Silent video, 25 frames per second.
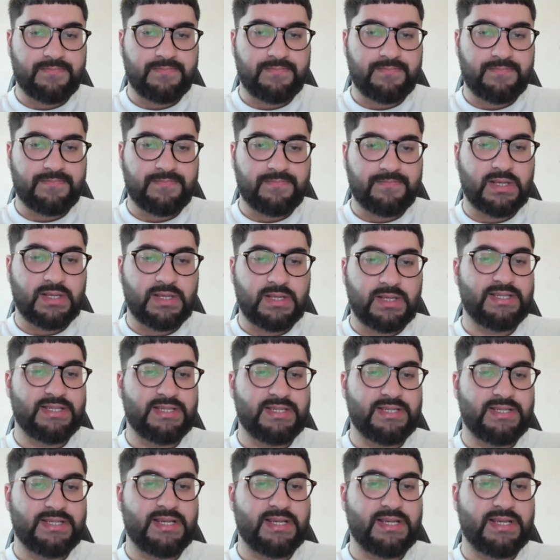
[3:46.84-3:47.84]
it's crazy
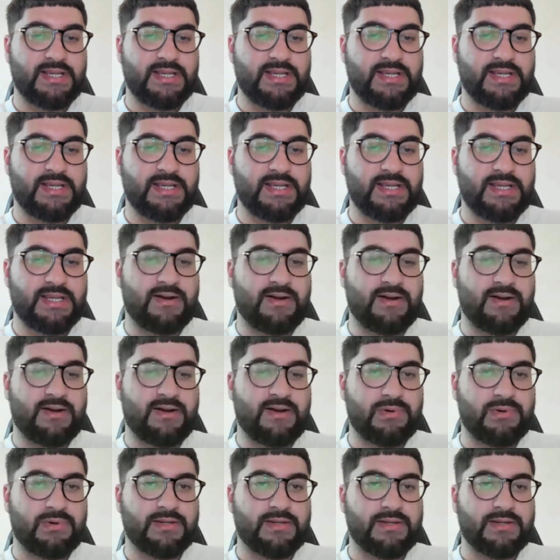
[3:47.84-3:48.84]
how Alex Pereira's only had
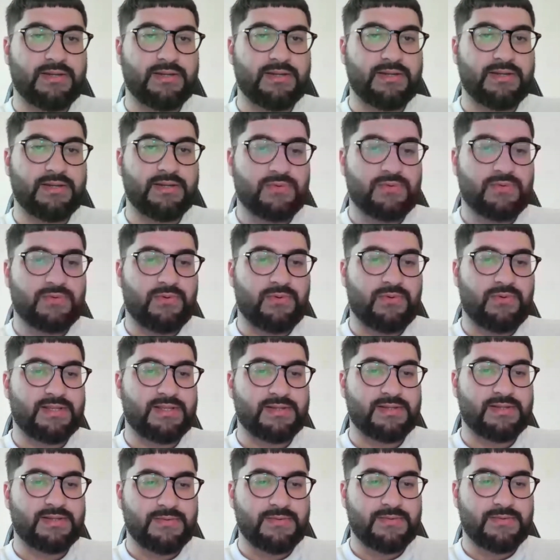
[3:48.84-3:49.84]
12
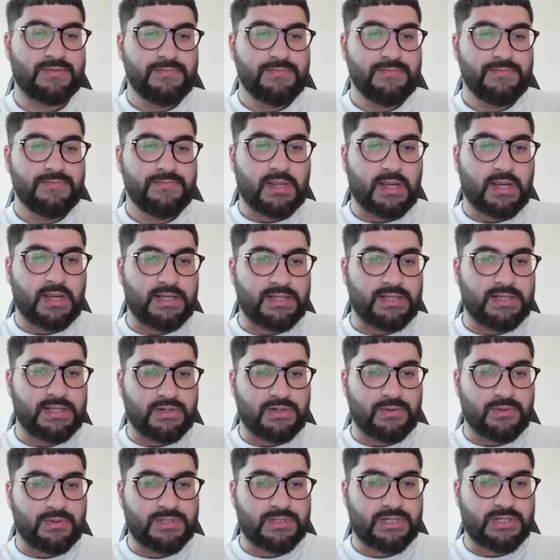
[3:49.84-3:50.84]
fights and he's a
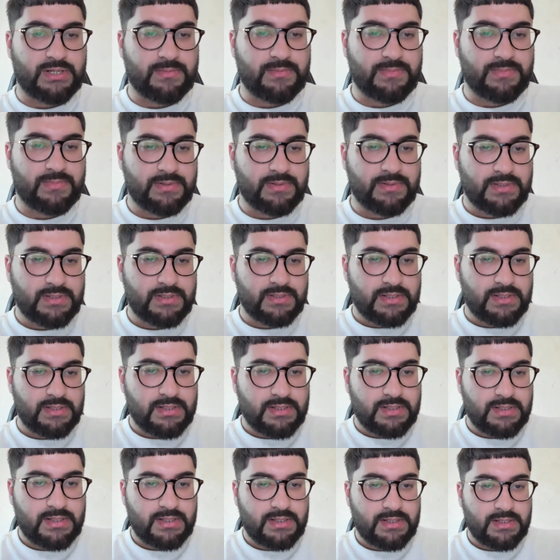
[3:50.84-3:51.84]
double champ.
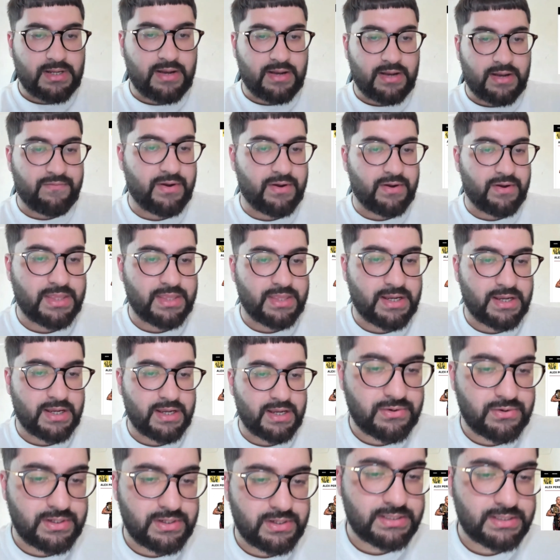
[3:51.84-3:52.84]
I find that
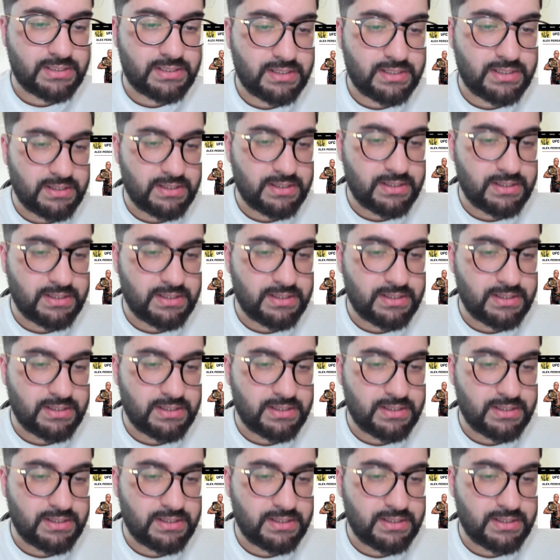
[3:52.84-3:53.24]
crazy.